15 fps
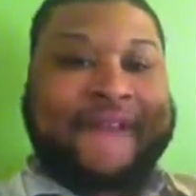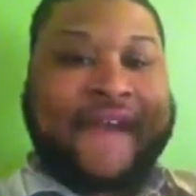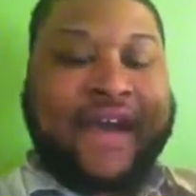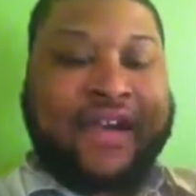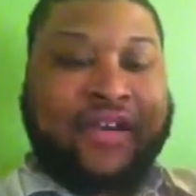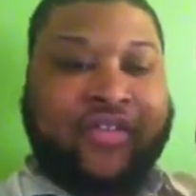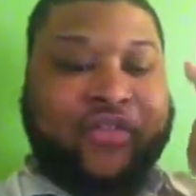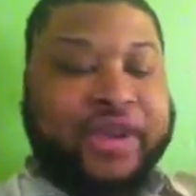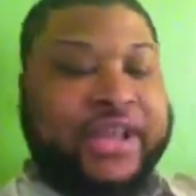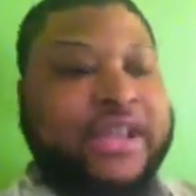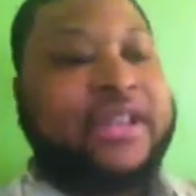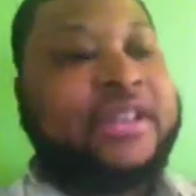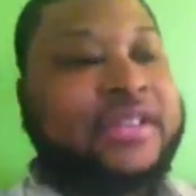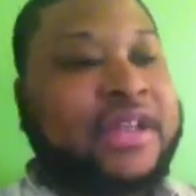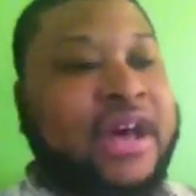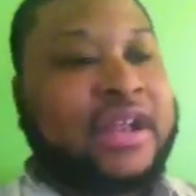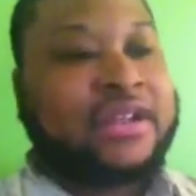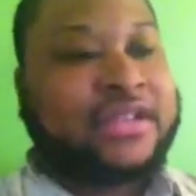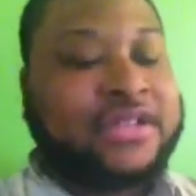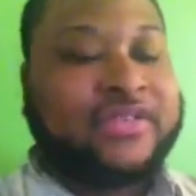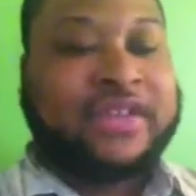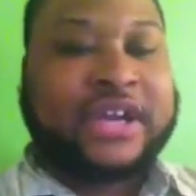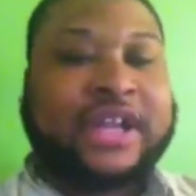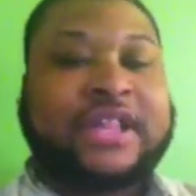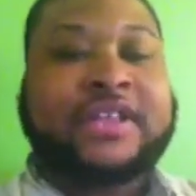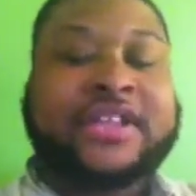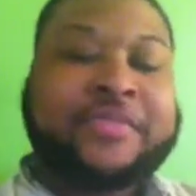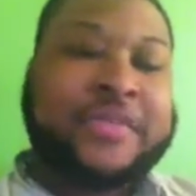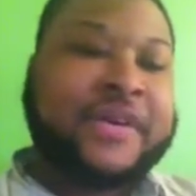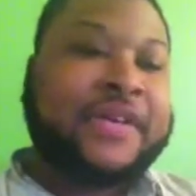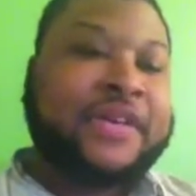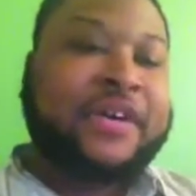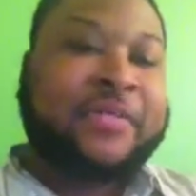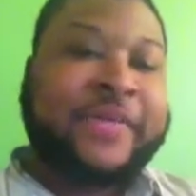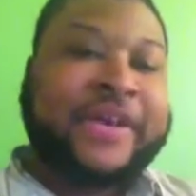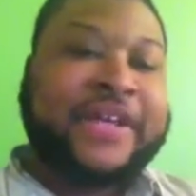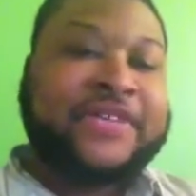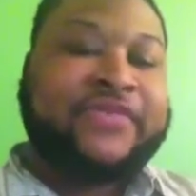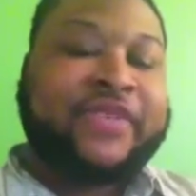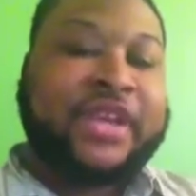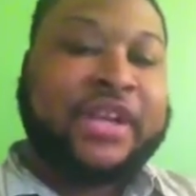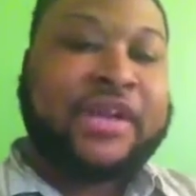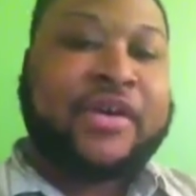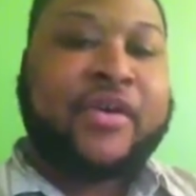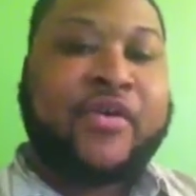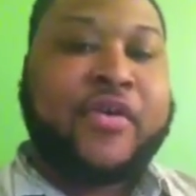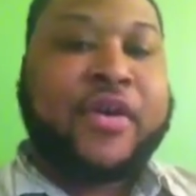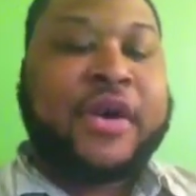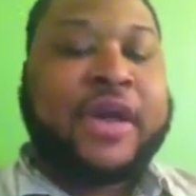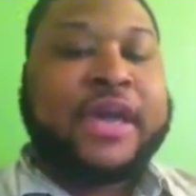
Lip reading: out of looking at this young man's video,